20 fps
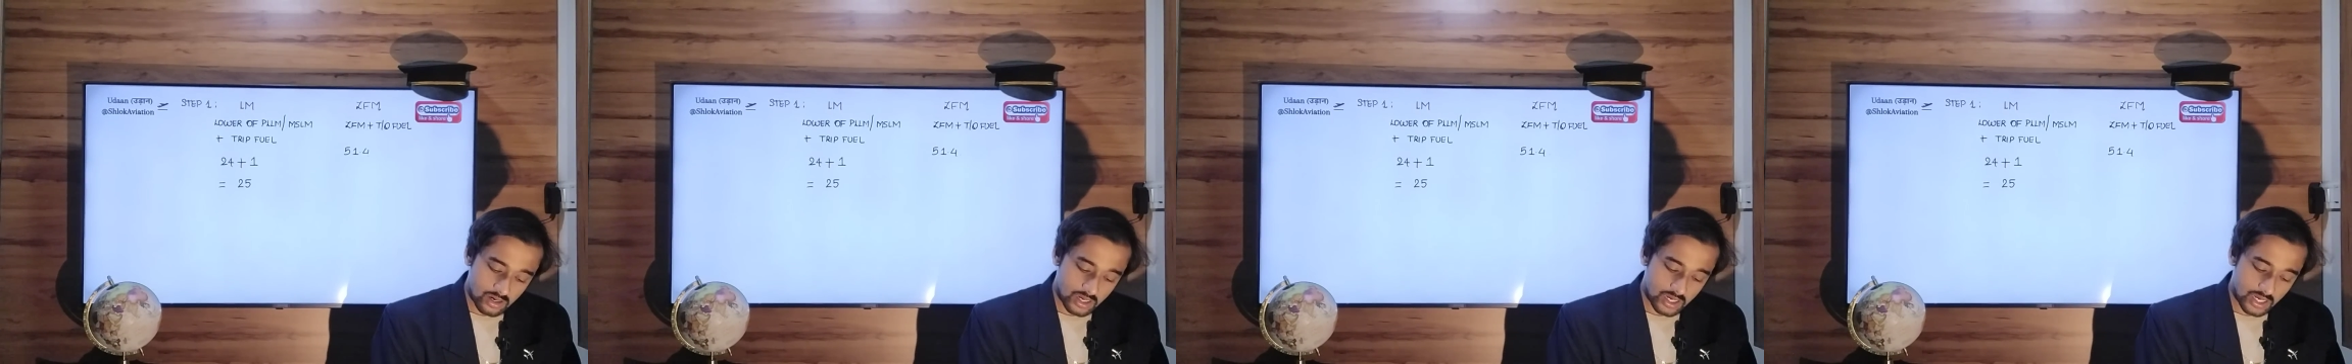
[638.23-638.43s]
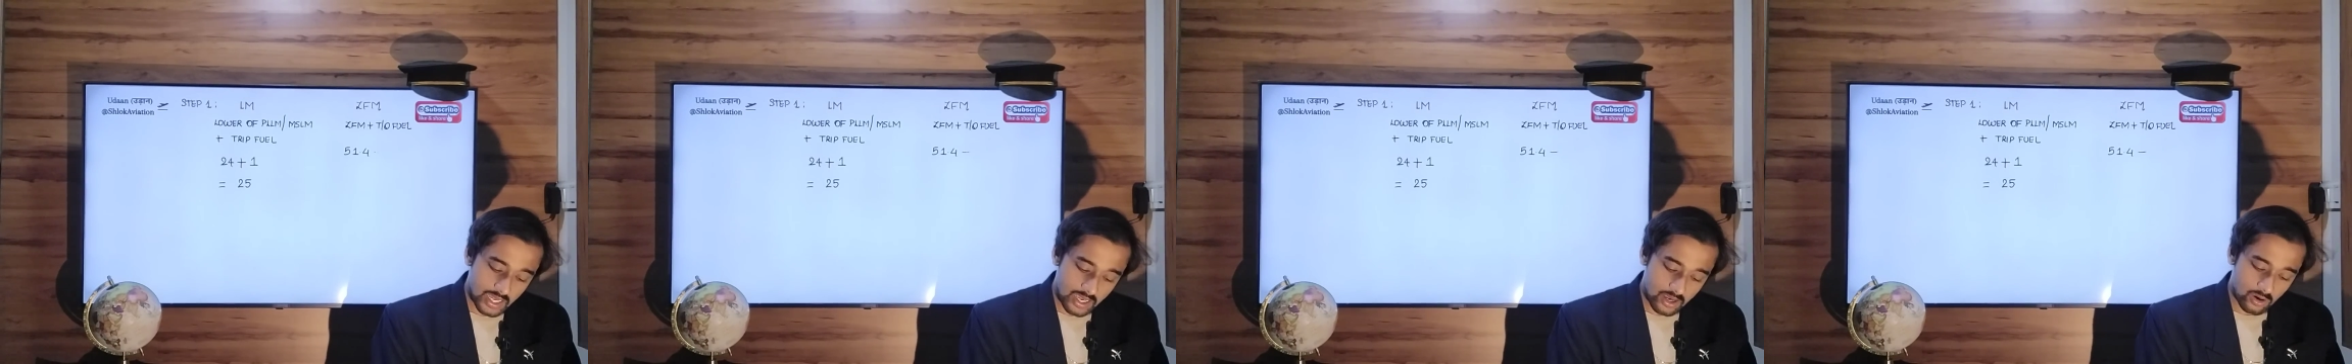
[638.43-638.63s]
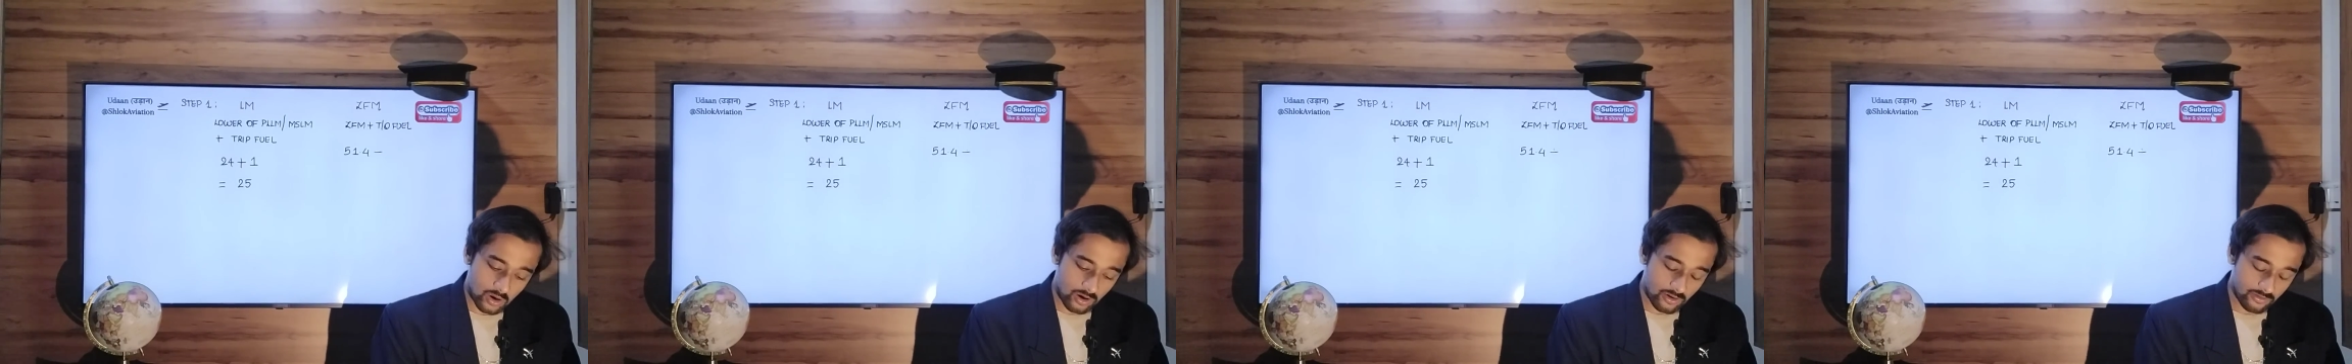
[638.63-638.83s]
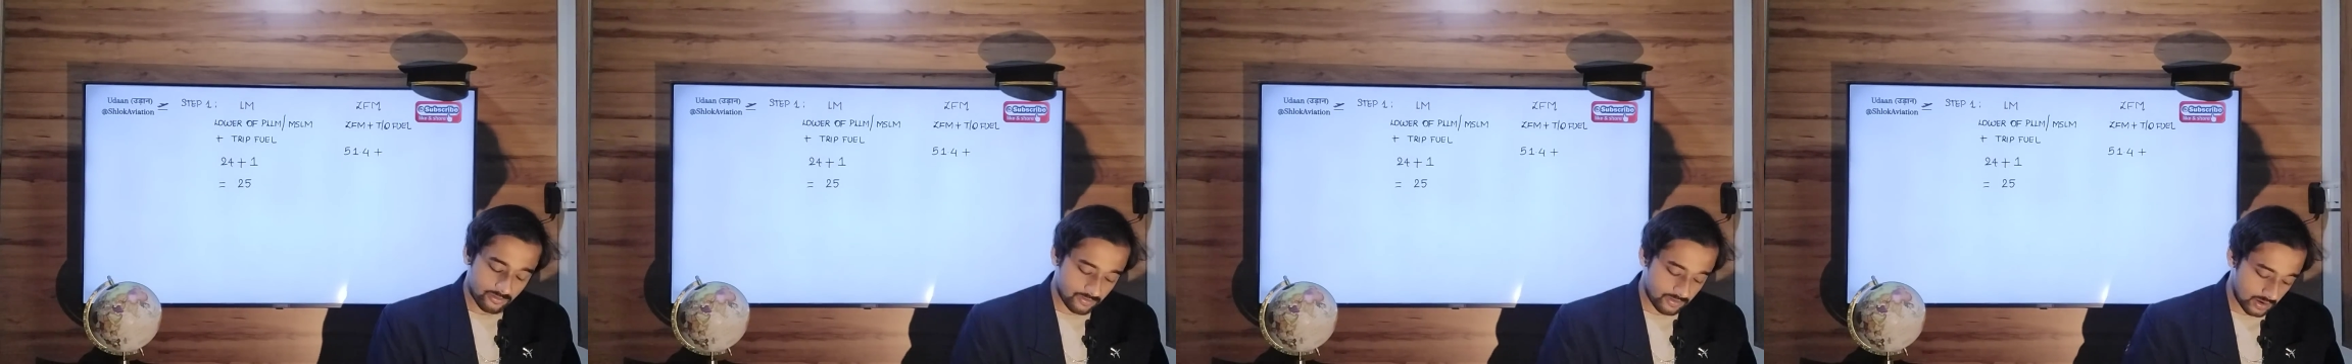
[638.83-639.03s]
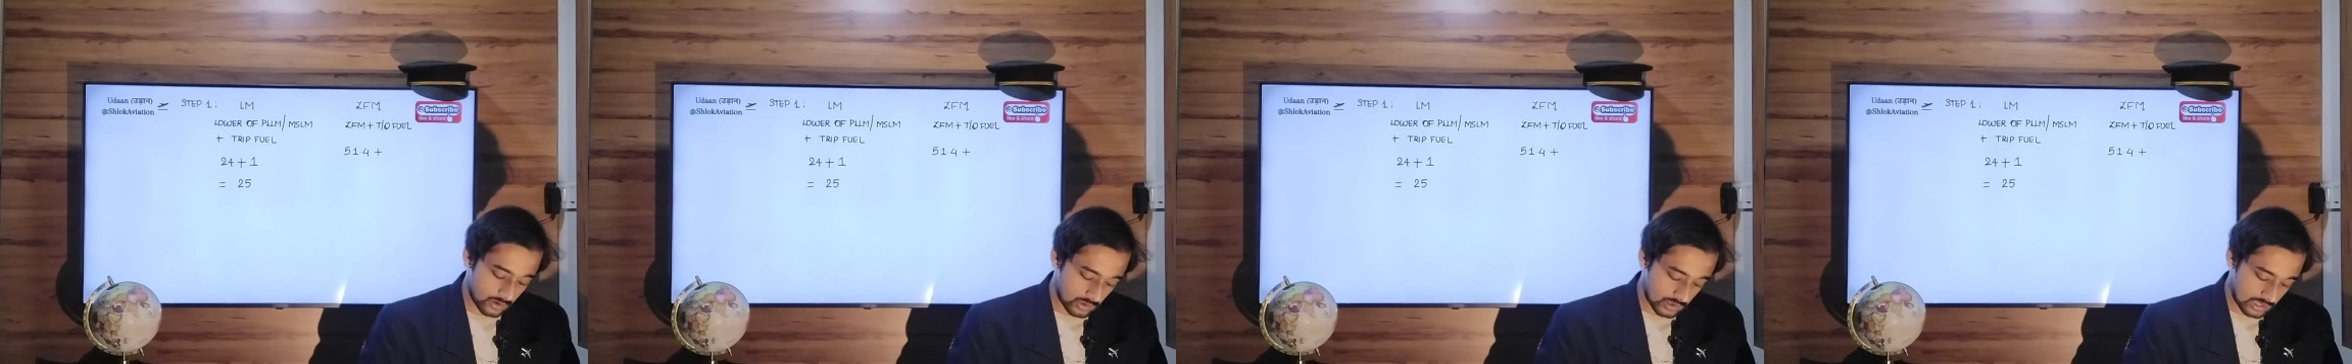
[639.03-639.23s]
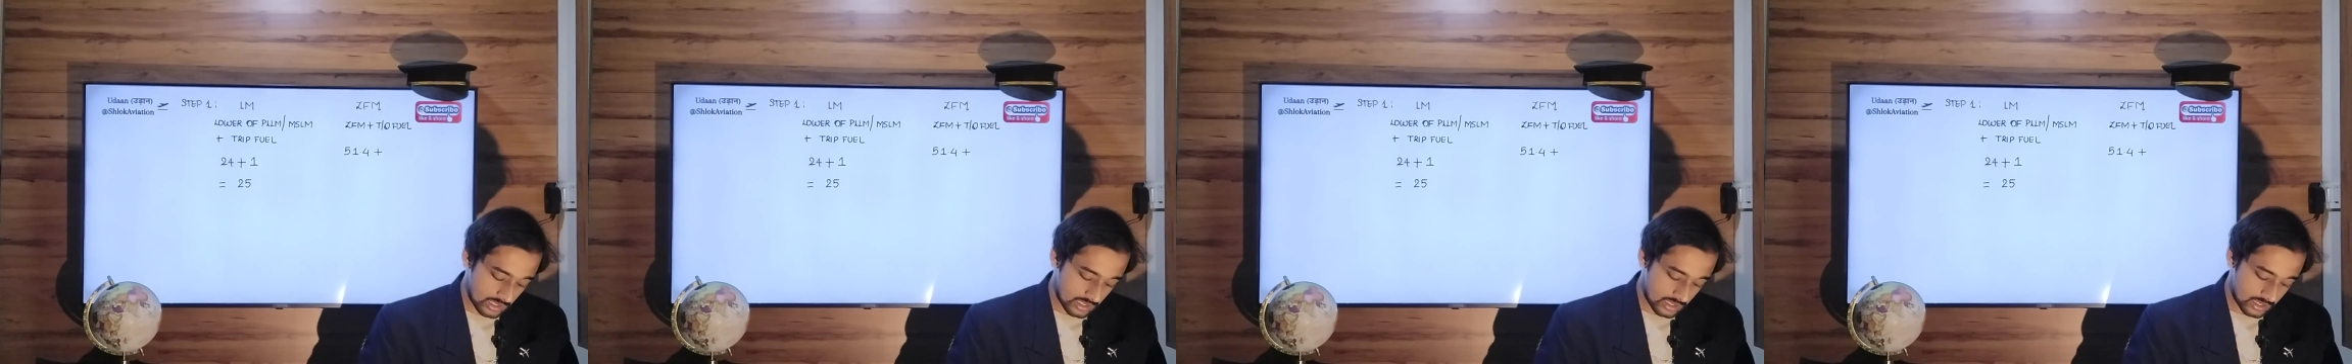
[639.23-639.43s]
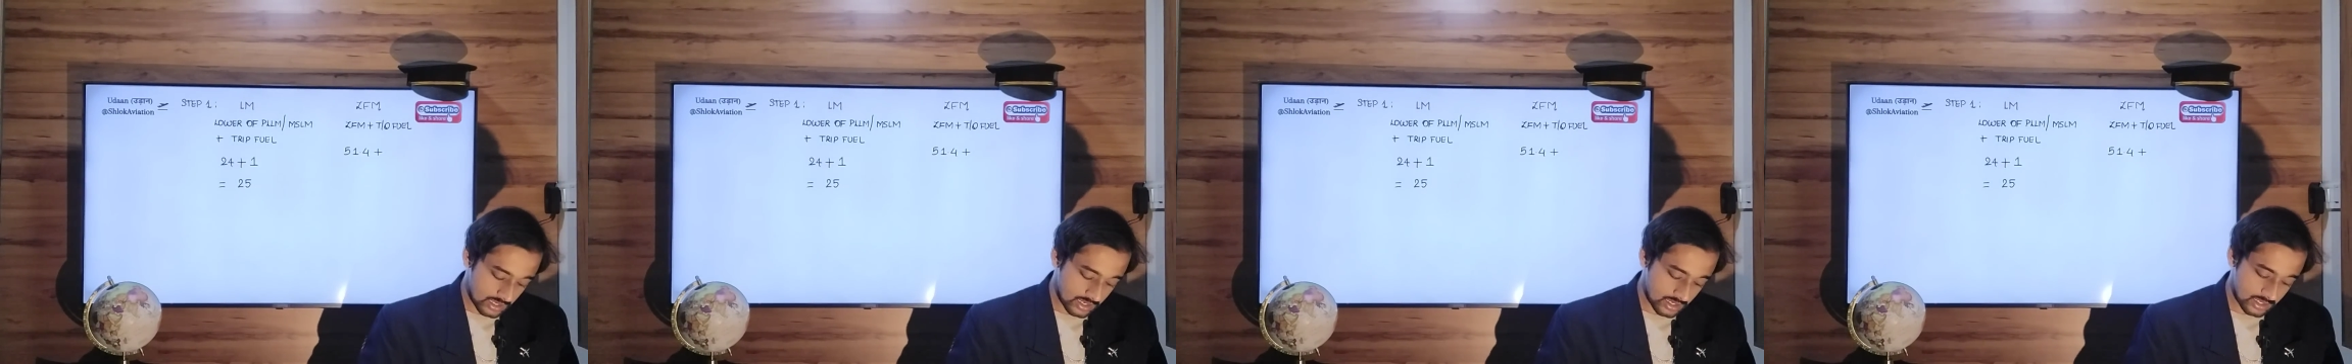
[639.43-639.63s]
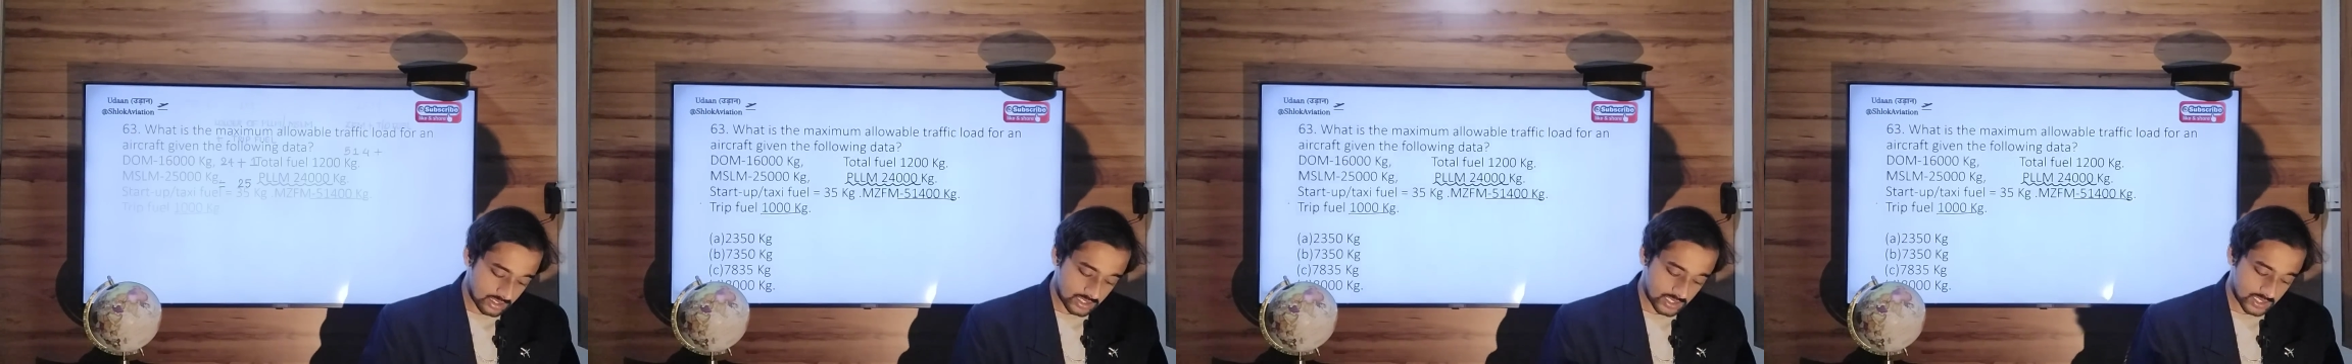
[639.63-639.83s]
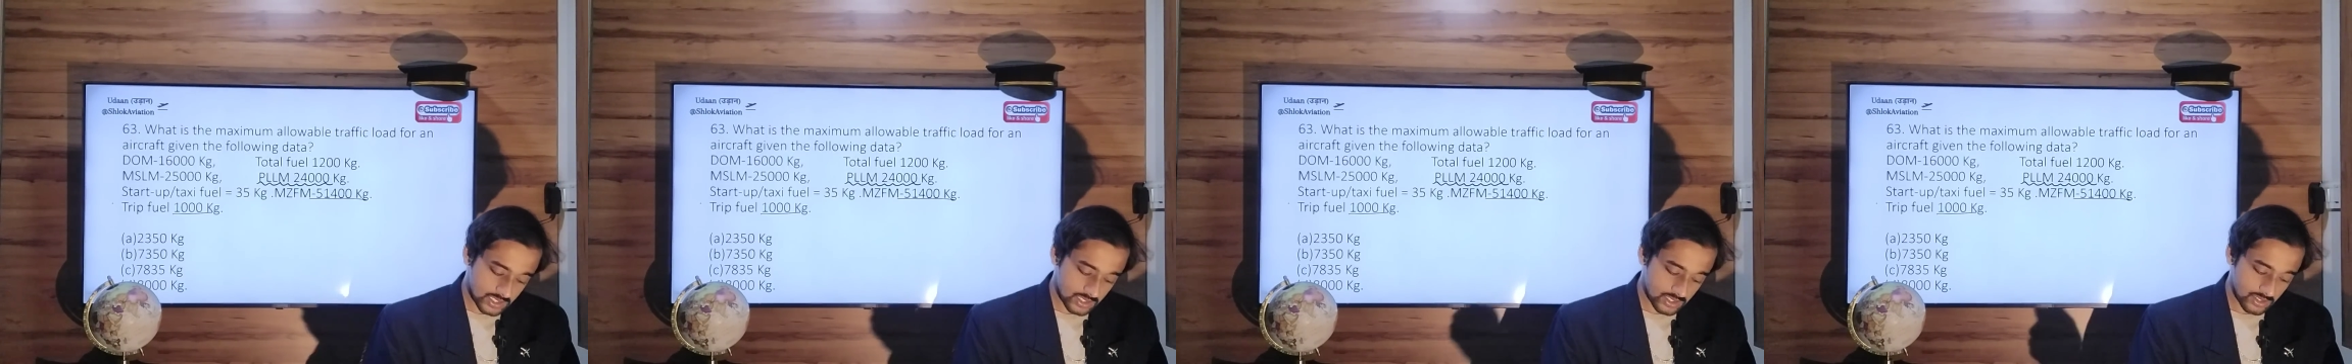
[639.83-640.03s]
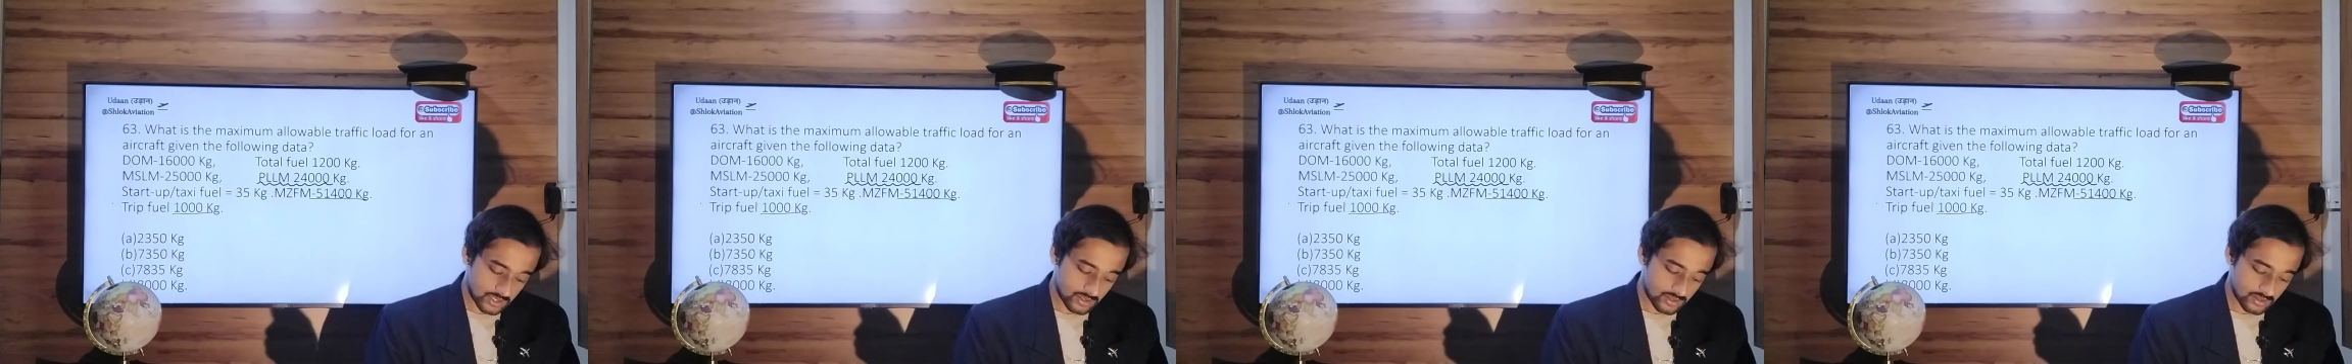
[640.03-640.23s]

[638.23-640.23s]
Takeoff fuel is